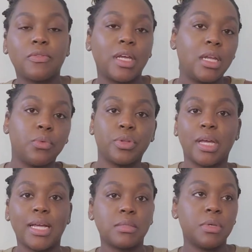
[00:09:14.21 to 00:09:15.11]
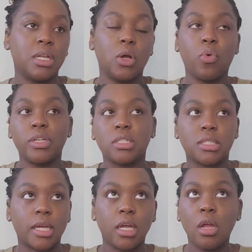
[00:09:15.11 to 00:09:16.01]
They didn't really ask me any questions
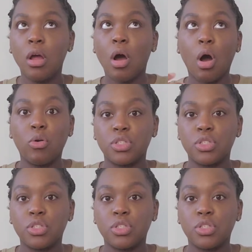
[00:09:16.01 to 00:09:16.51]
like, oh,